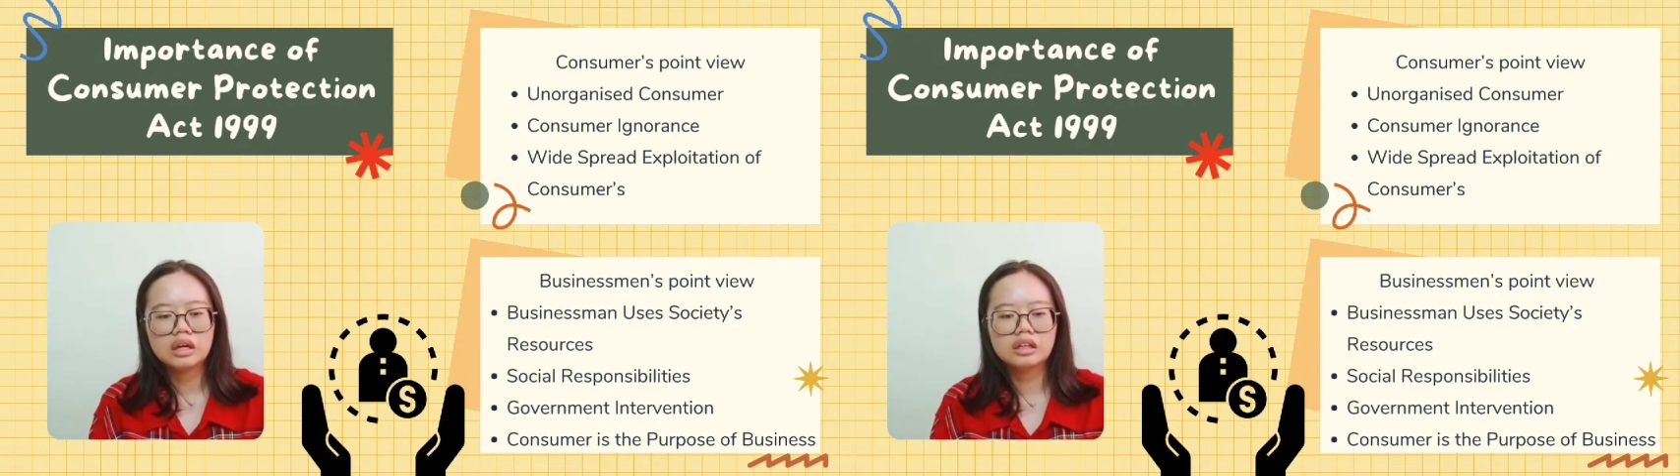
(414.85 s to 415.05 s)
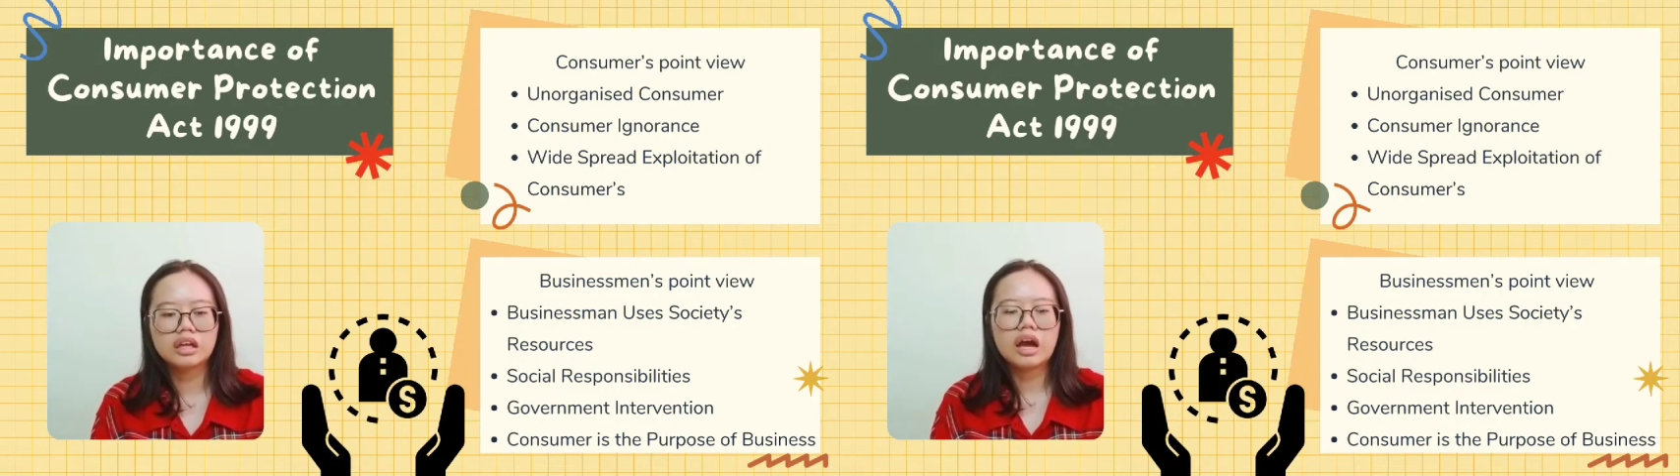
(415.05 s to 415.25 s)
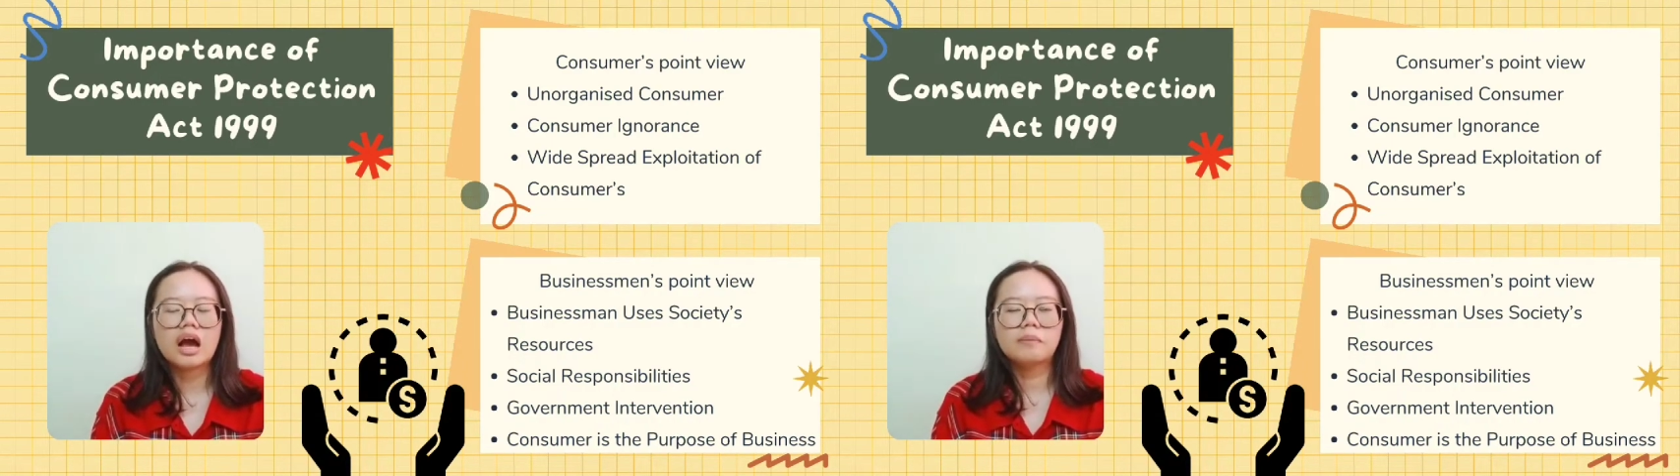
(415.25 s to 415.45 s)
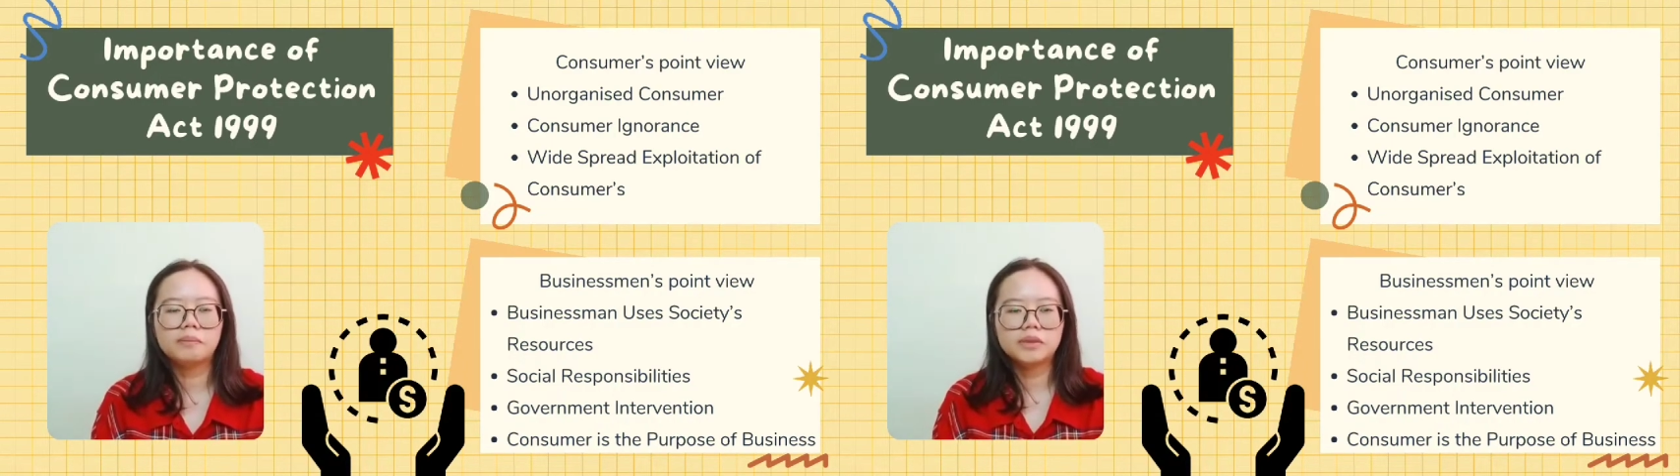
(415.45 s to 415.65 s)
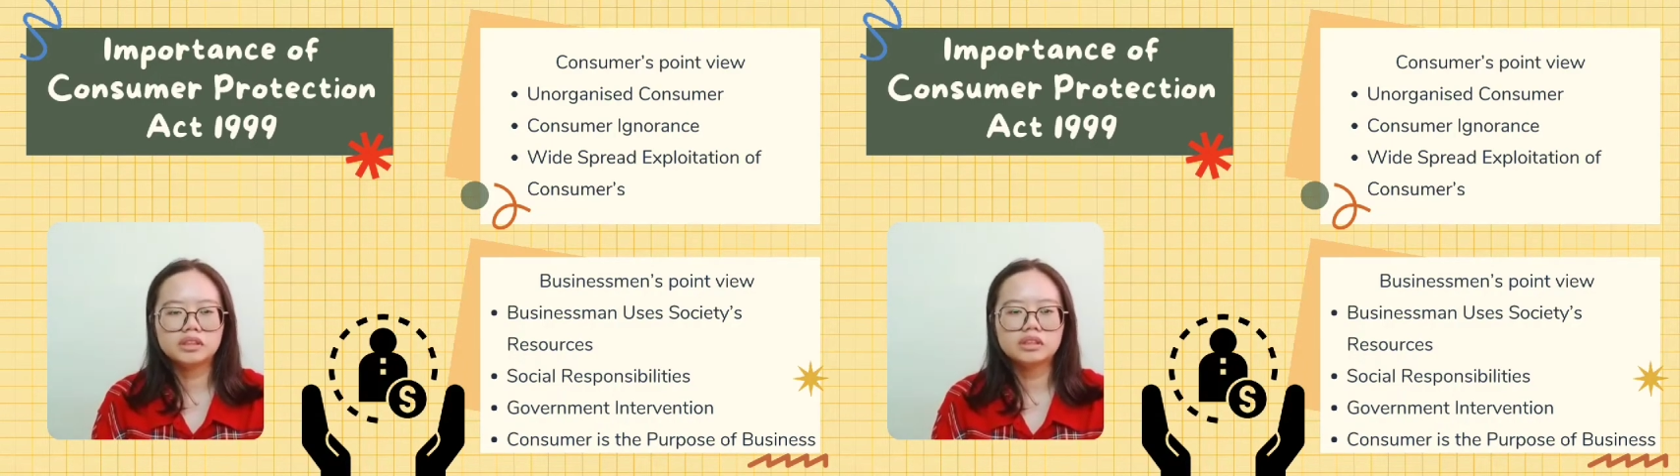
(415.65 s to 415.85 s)
there are
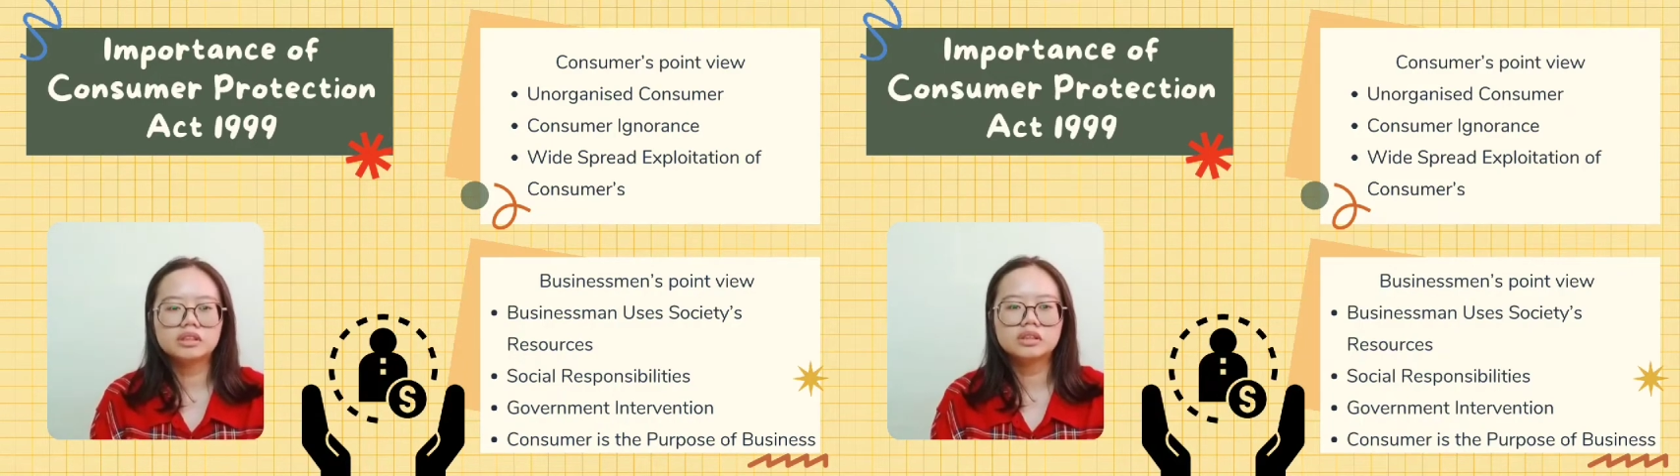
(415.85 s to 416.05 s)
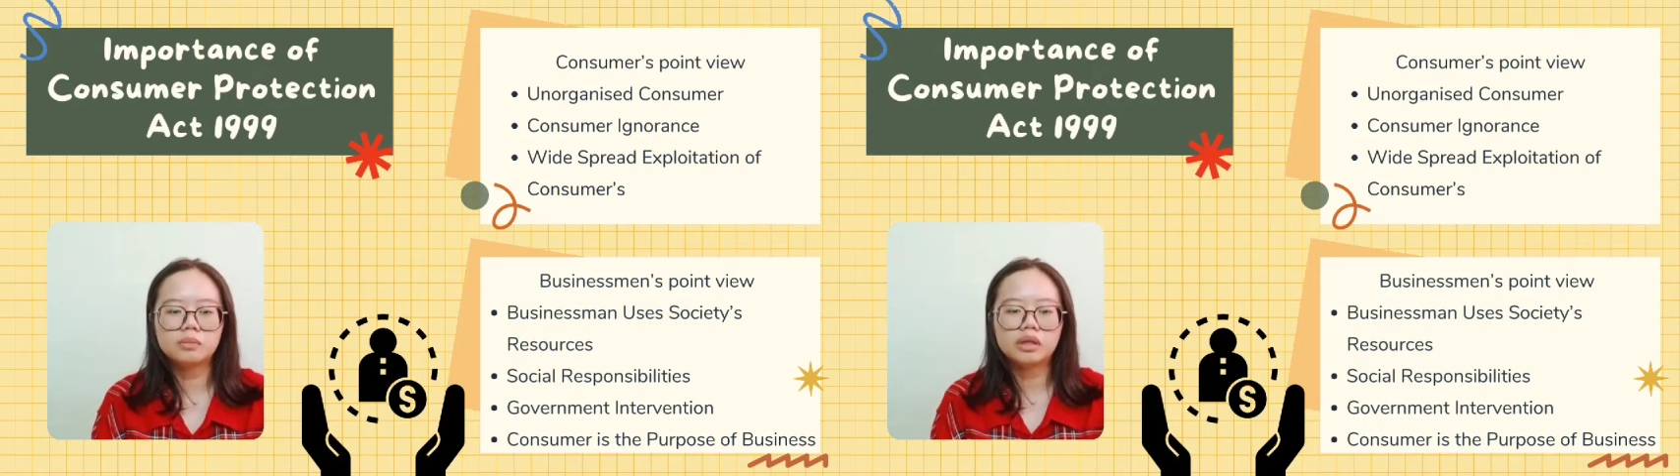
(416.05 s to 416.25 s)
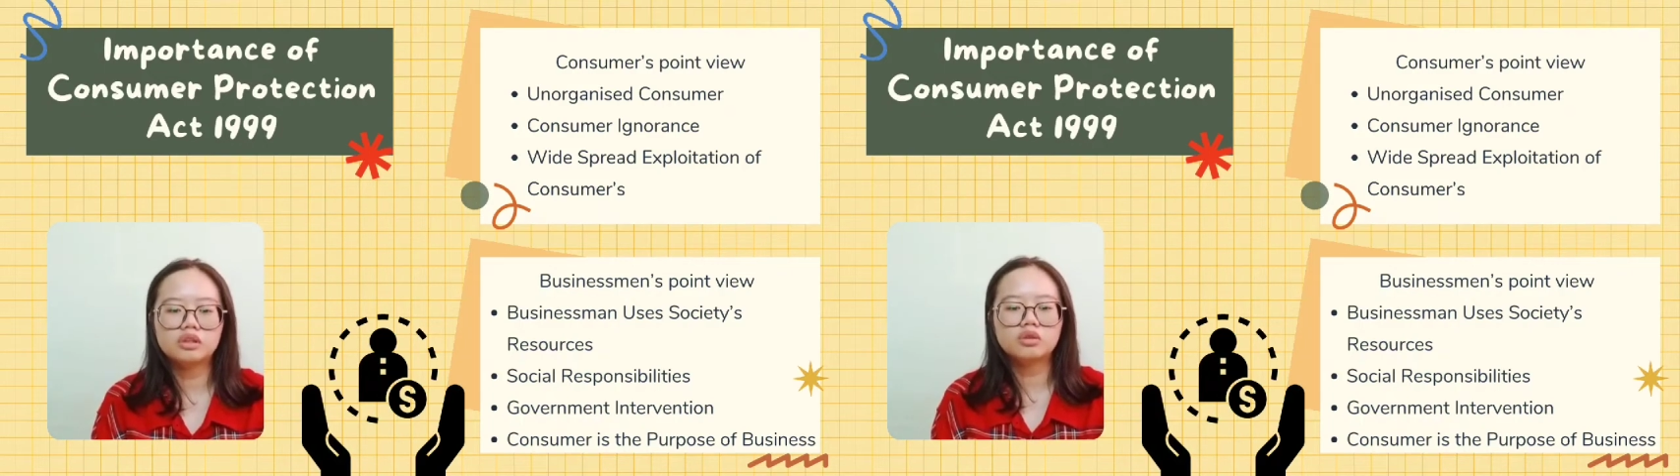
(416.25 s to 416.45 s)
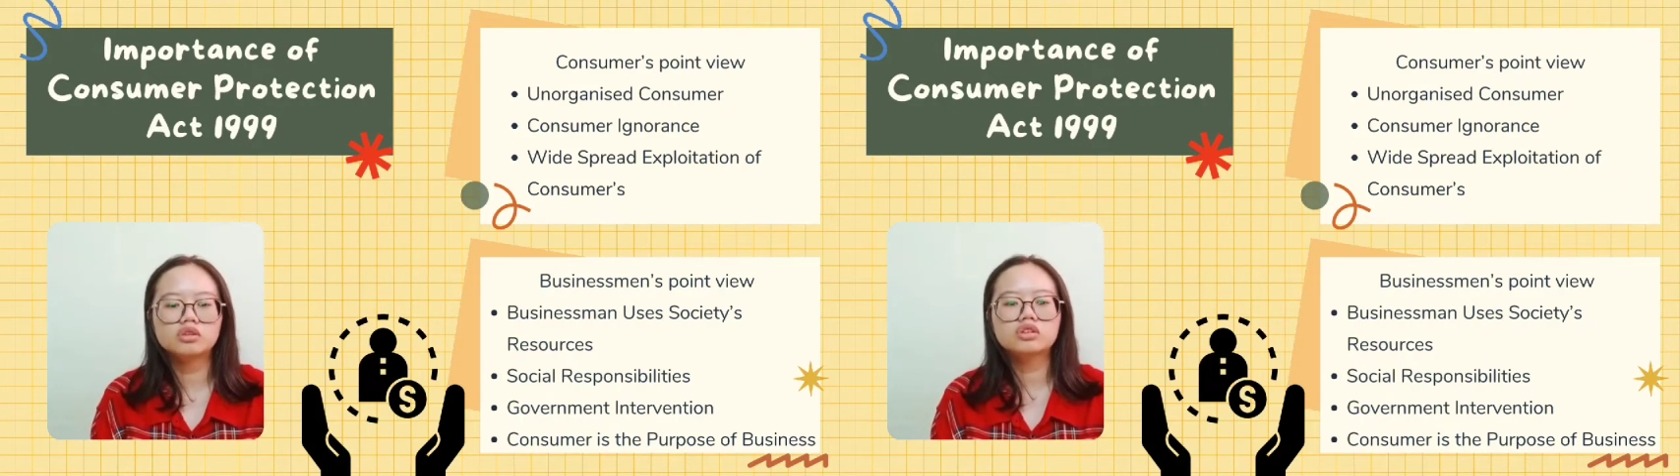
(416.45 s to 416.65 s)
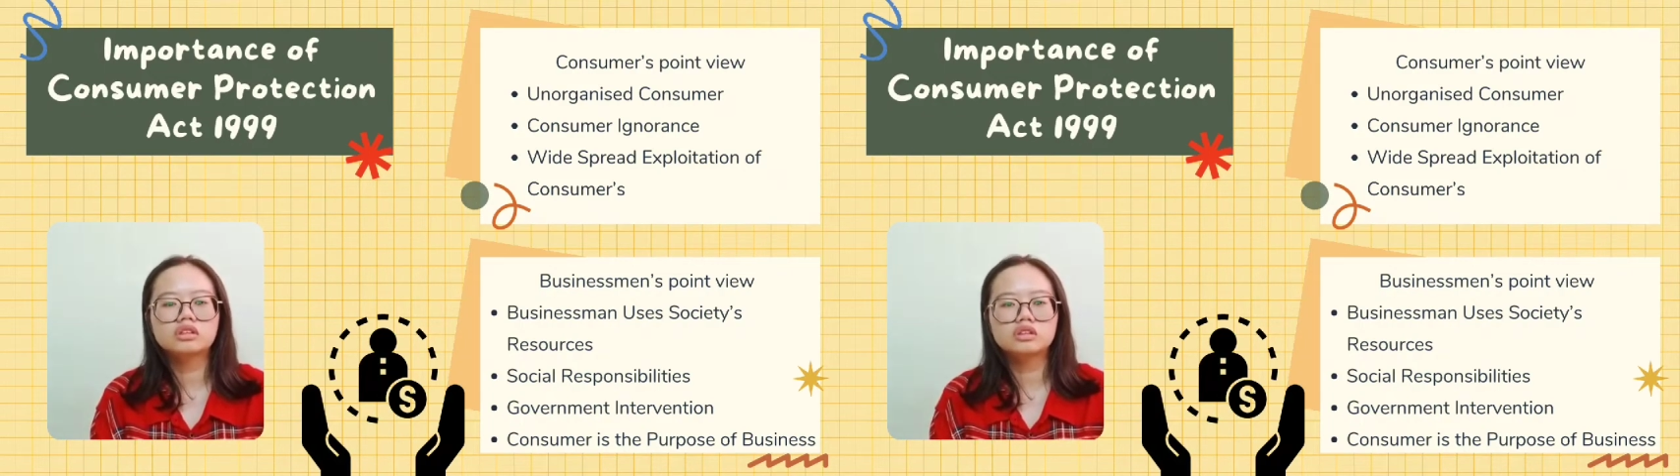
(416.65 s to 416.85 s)
businessmen use